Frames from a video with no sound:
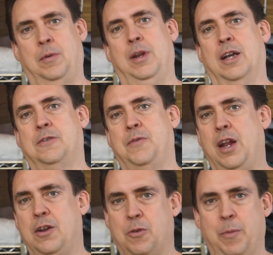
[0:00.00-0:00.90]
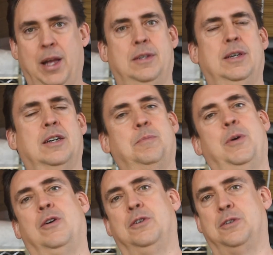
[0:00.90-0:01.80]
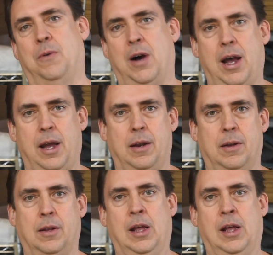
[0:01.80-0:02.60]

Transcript: Next vintage, we made 6 barrels of wine.